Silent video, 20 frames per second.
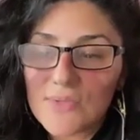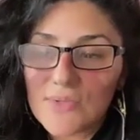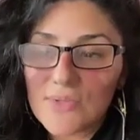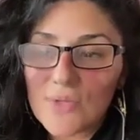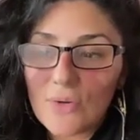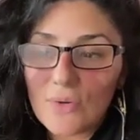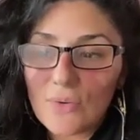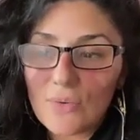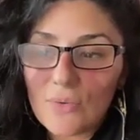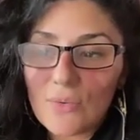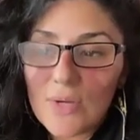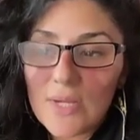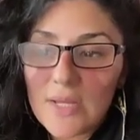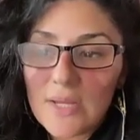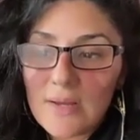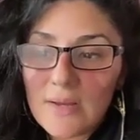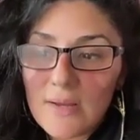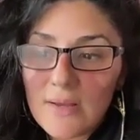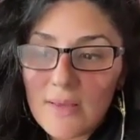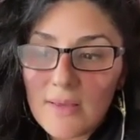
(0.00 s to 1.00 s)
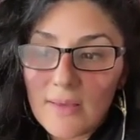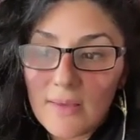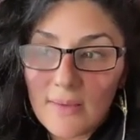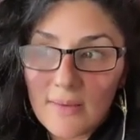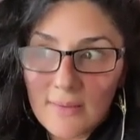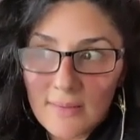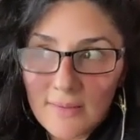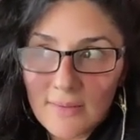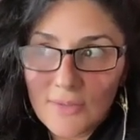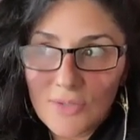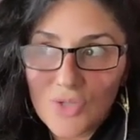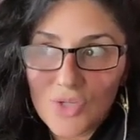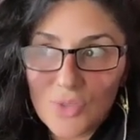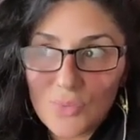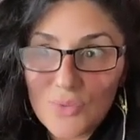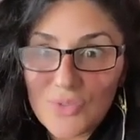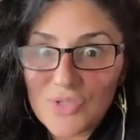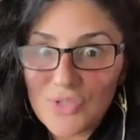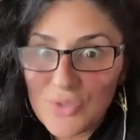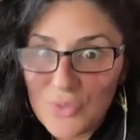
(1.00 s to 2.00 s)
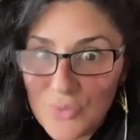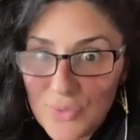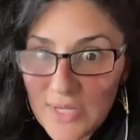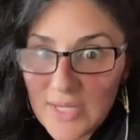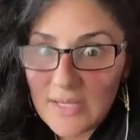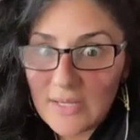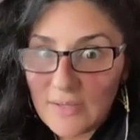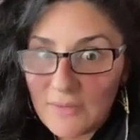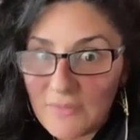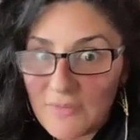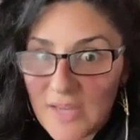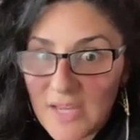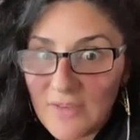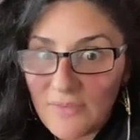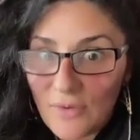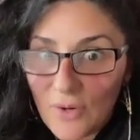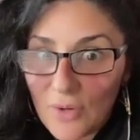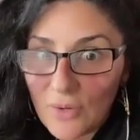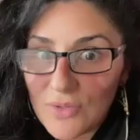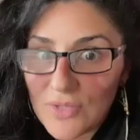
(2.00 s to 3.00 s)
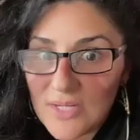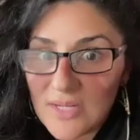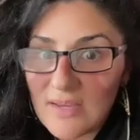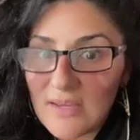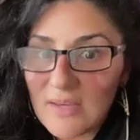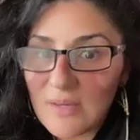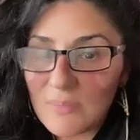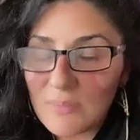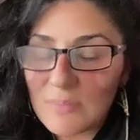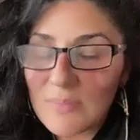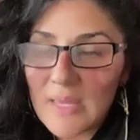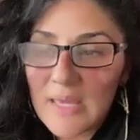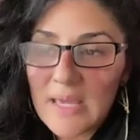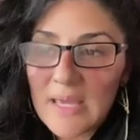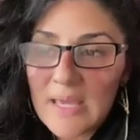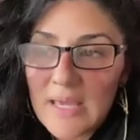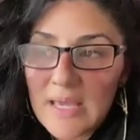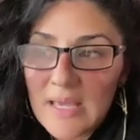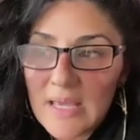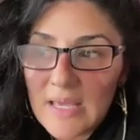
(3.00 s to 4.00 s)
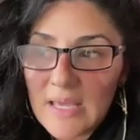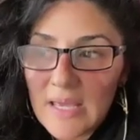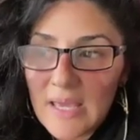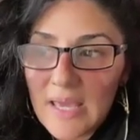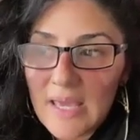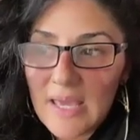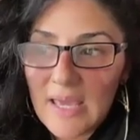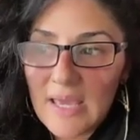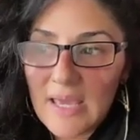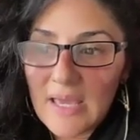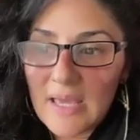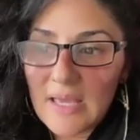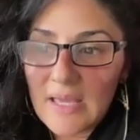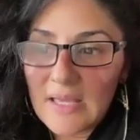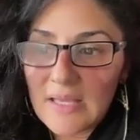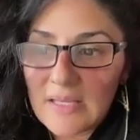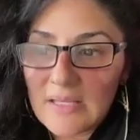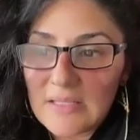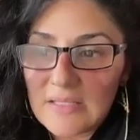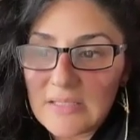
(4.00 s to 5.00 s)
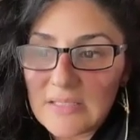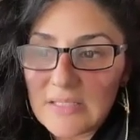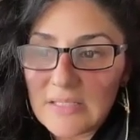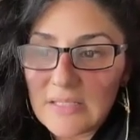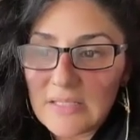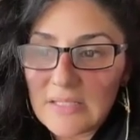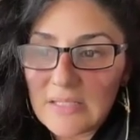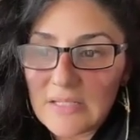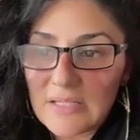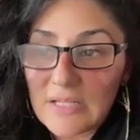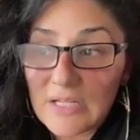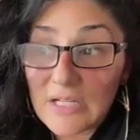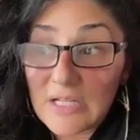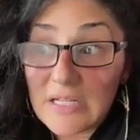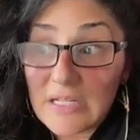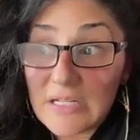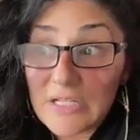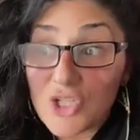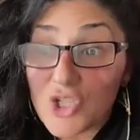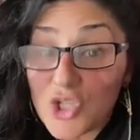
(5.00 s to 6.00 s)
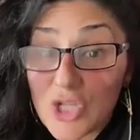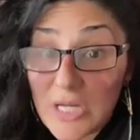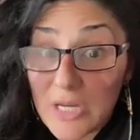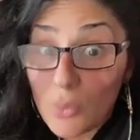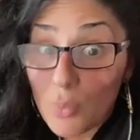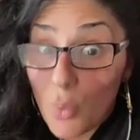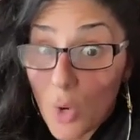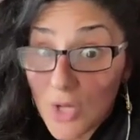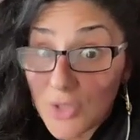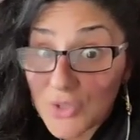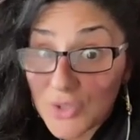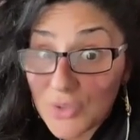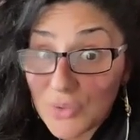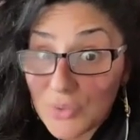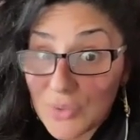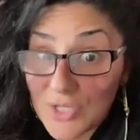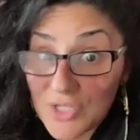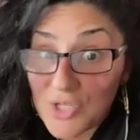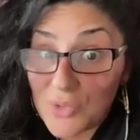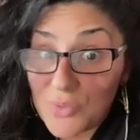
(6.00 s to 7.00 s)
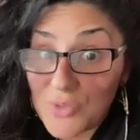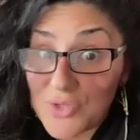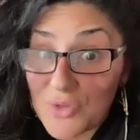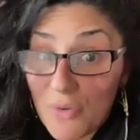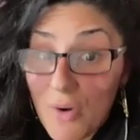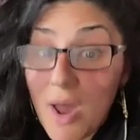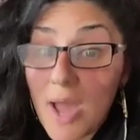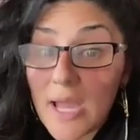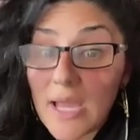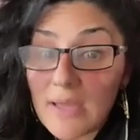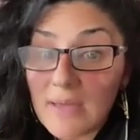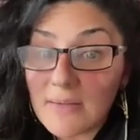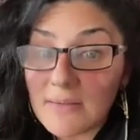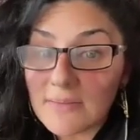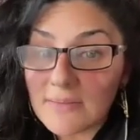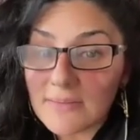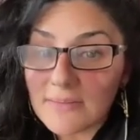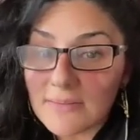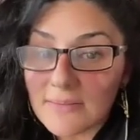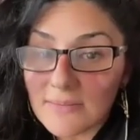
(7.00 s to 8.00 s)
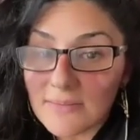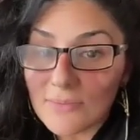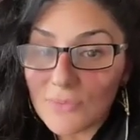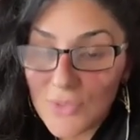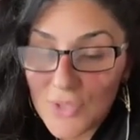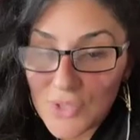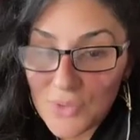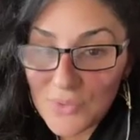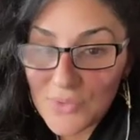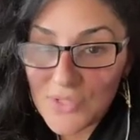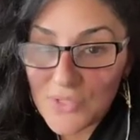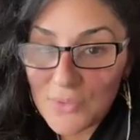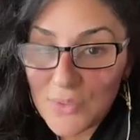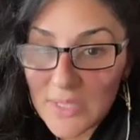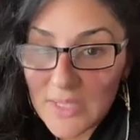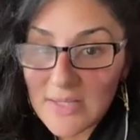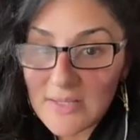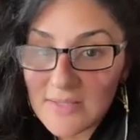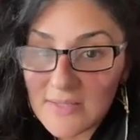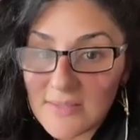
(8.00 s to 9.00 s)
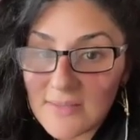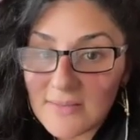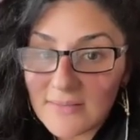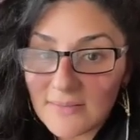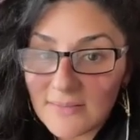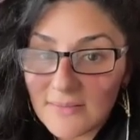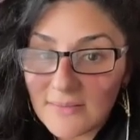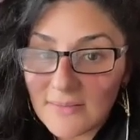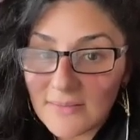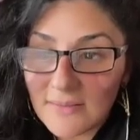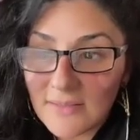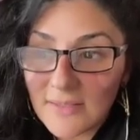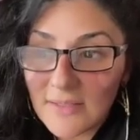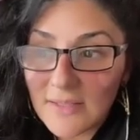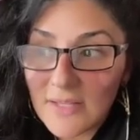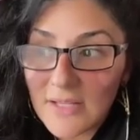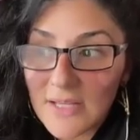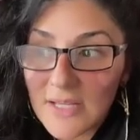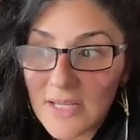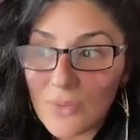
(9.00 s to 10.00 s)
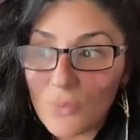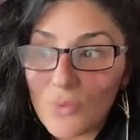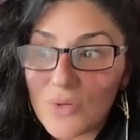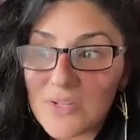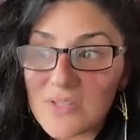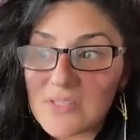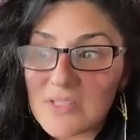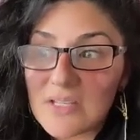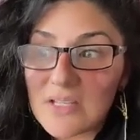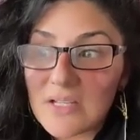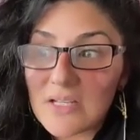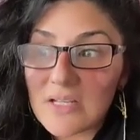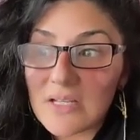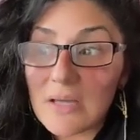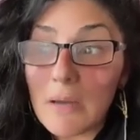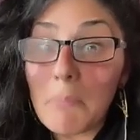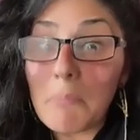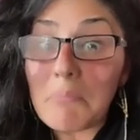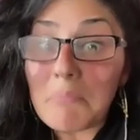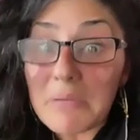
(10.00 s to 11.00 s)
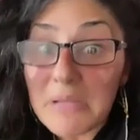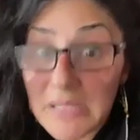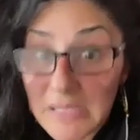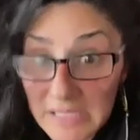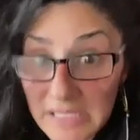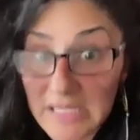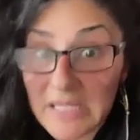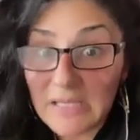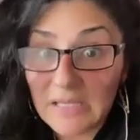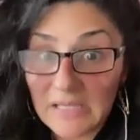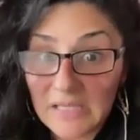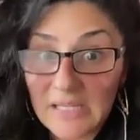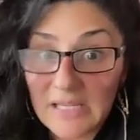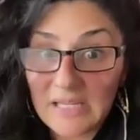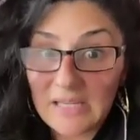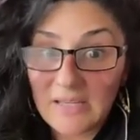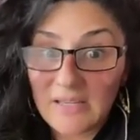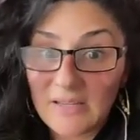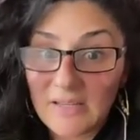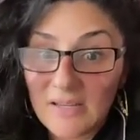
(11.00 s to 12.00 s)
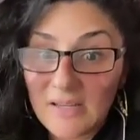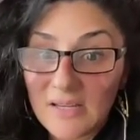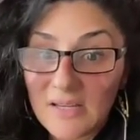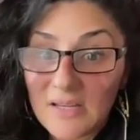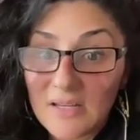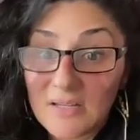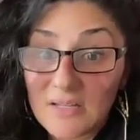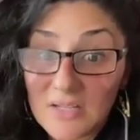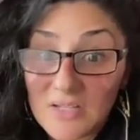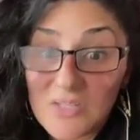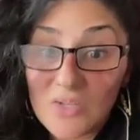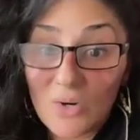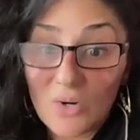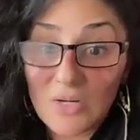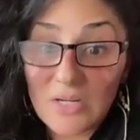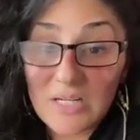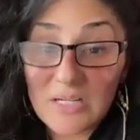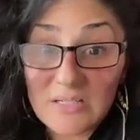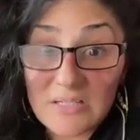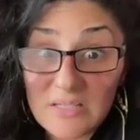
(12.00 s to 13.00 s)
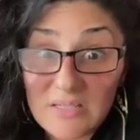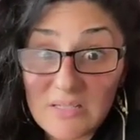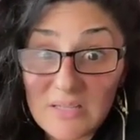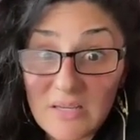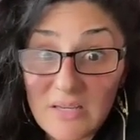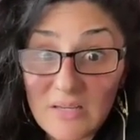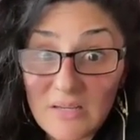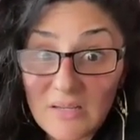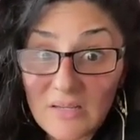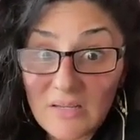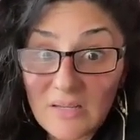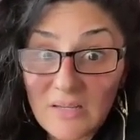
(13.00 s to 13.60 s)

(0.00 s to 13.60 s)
So she was doing a favor to him. And she didn't want to because she was crying when she was doing this. It was completely disheartening to see.